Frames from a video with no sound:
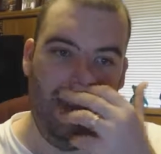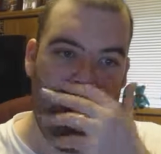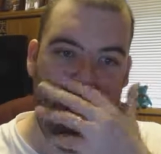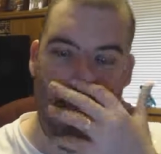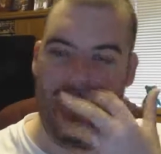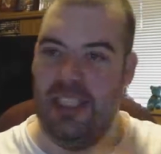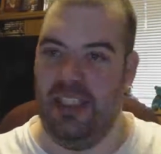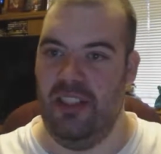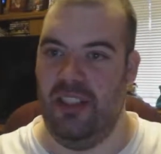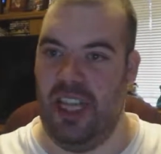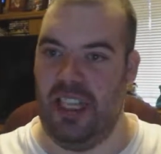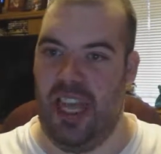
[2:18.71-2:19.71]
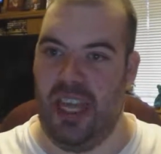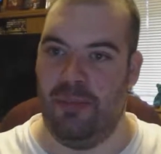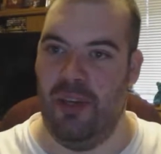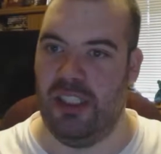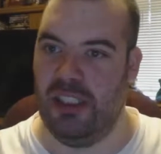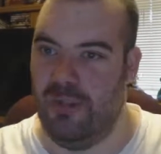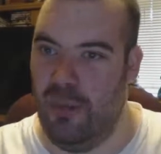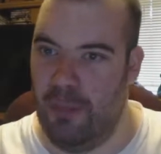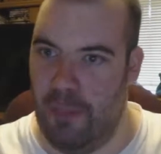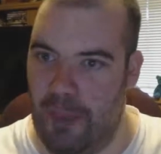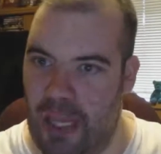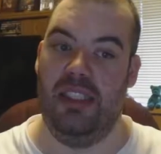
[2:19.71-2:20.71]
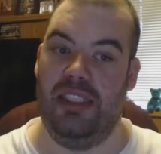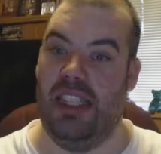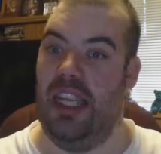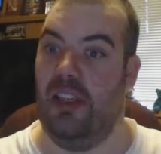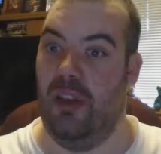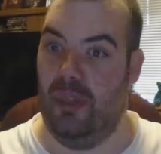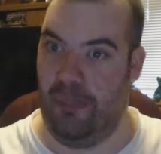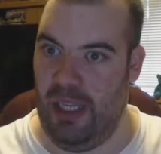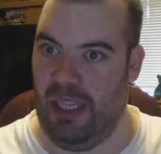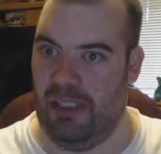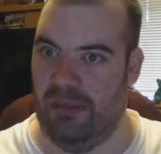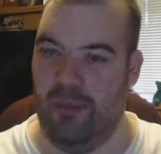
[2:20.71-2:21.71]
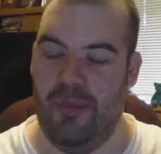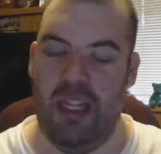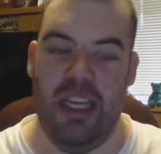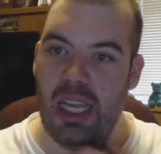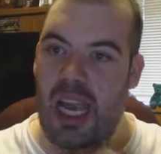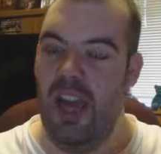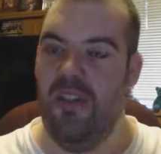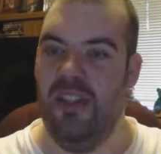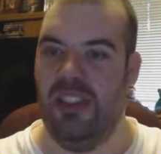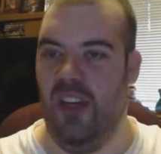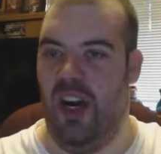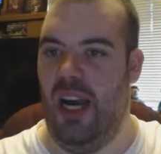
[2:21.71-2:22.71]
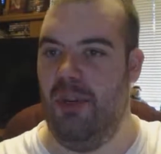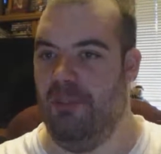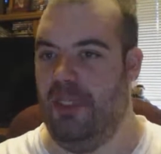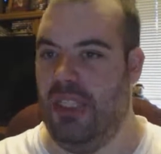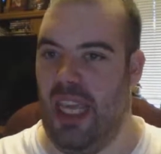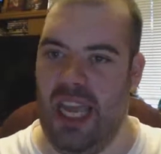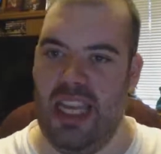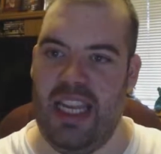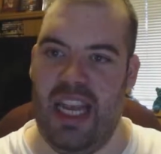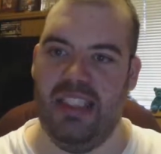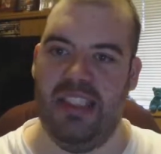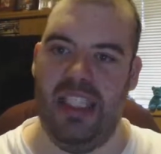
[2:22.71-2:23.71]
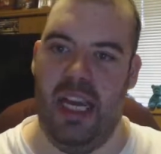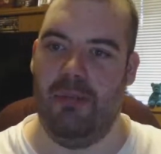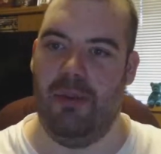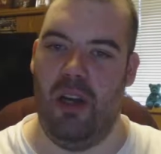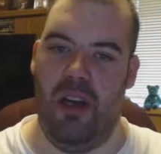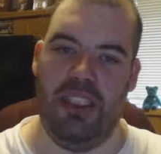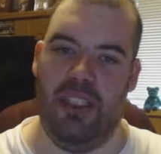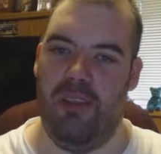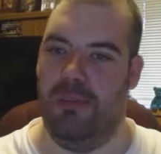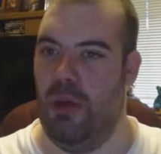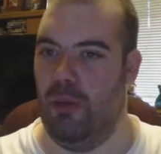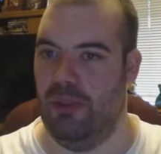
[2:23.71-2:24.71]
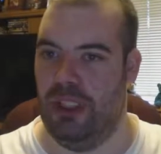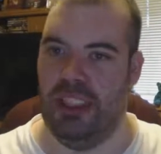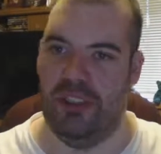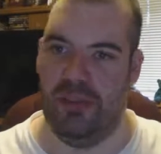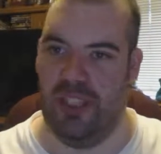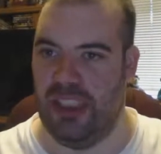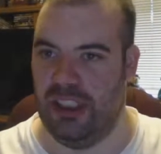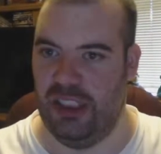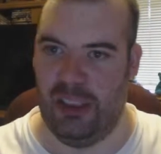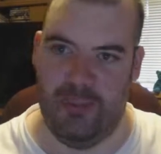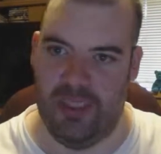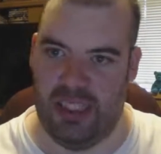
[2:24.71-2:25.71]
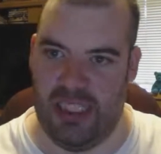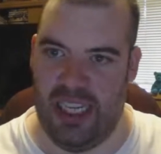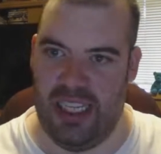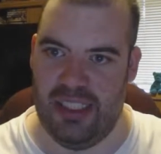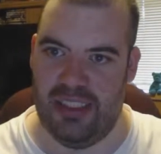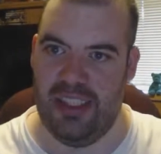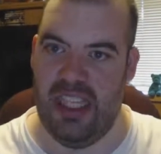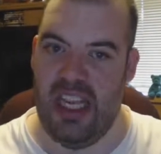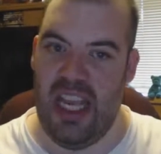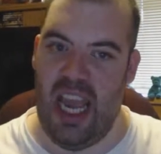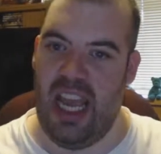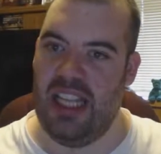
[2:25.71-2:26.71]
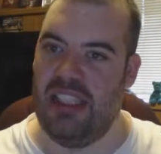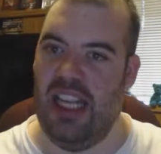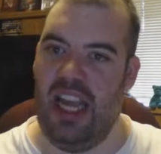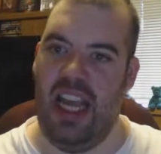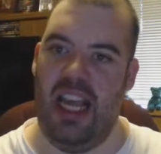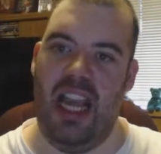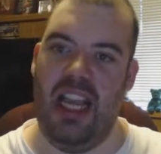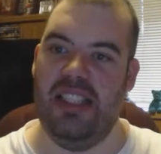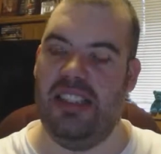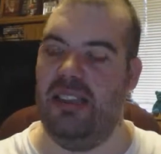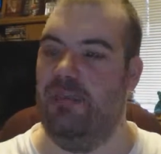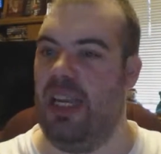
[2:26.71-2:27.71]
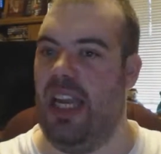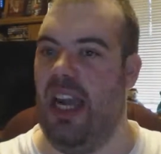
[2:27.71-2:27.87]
You get that impression from a scene on a plane. Over time, he ends up kind of building this relationship with the kids, and it